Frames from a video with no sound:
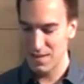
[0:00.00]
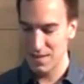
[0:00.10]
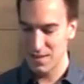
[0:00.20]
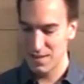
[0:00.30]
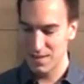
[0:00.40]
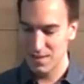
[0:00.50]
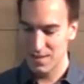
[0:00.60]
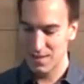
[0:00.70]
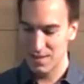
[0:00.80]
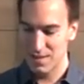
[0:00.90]

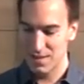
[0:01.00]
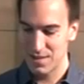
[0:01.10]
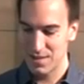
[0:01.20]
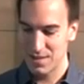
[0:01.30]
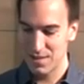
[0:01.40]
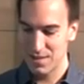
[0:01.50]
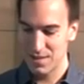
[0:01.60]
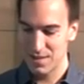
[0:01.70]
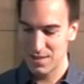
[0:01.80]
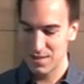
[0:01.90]

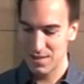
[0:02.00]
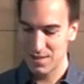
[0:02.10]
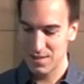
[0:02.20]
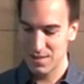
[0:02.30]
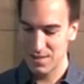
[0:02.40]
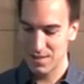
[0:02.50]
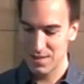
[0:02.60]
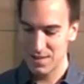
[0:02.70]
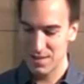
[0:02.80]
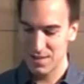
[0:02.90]

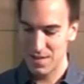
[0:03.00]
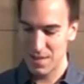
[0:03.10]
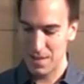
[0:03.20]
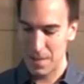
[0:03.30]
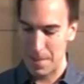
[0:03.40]
No one is speaking in this clip.